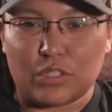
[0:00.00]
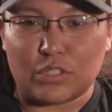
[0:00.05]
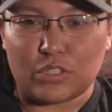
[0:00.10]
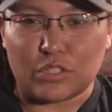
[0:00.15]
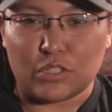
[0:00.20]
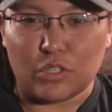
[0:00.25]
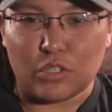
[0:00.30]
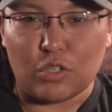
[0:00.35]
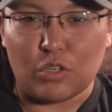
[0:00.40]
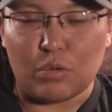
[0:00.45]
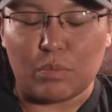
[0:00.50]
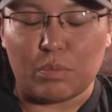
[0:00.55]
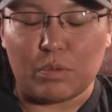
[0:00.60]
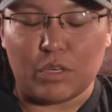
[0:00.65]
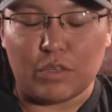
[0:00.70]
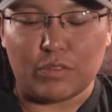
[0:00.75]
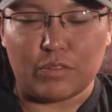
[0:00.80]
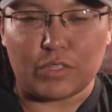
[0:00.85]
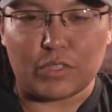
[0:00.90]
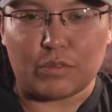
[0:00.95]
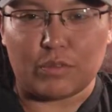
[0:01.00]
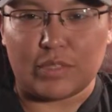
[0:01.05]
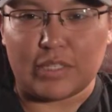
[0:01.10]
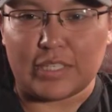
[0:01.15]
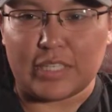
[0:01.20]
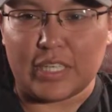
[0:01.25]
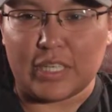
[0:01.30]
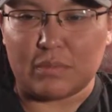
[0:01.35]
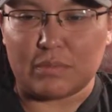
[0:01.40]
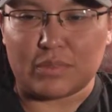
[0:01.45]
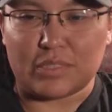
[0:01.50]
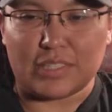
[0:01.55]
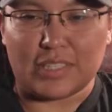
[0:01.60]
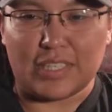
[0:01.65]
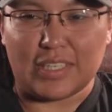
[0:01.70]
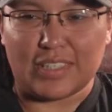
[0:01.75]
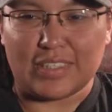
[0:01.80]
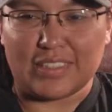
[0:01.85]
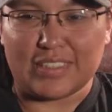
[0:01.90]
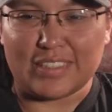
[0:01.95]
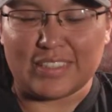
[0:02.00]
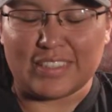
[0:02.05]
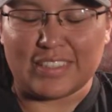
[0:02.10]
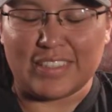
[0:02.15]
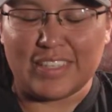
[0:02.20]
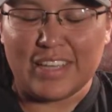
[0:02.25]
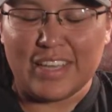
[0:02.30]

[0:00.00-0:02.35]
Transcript: so perfect when it came together.